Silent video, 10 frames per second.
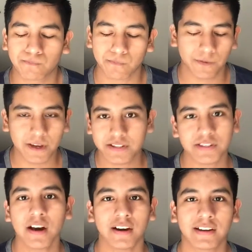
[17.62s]
They
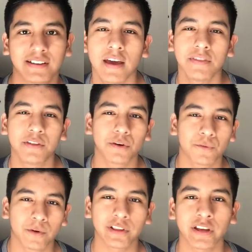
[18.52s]
suck. And they're
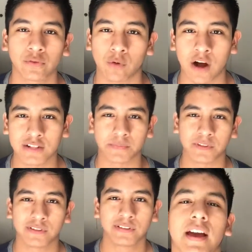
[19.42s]
really unwatchable.